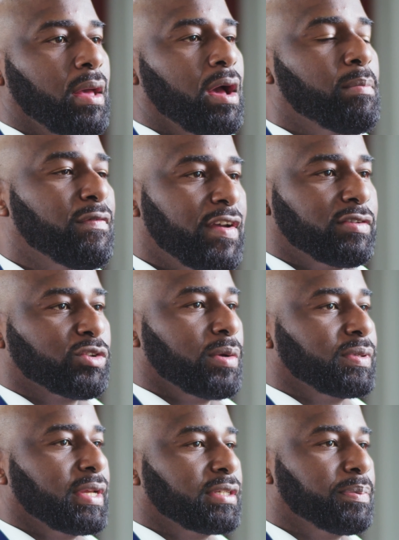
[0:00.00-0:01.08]
My favorite
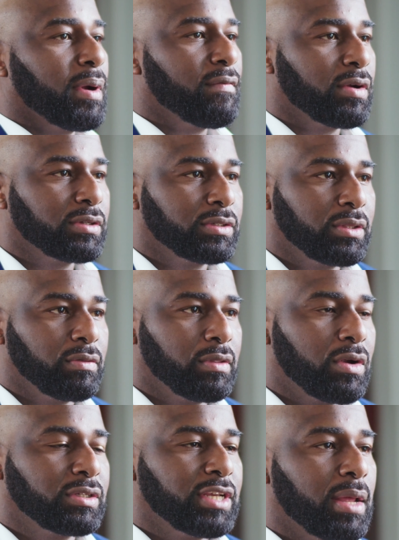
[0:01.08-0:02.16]
scripture is Proverbs
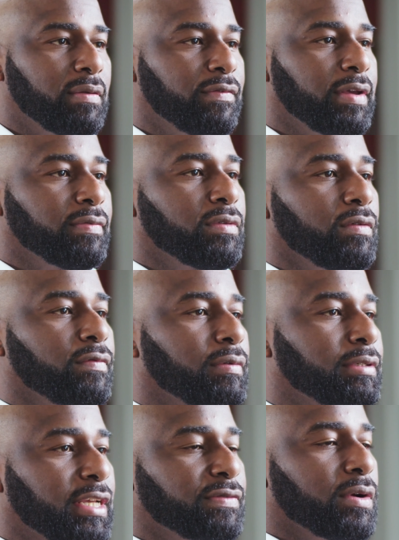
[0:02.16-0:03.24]
3rd chapter, 5th through
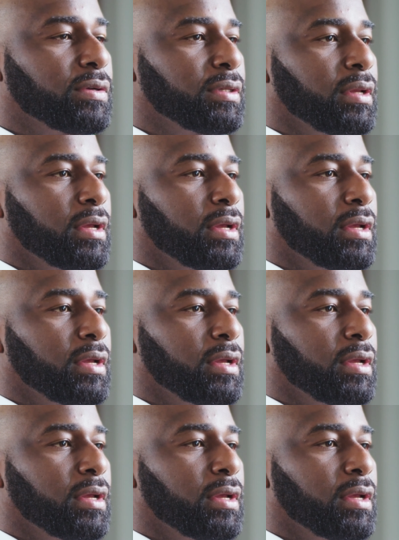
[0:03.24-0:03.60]
6th verse.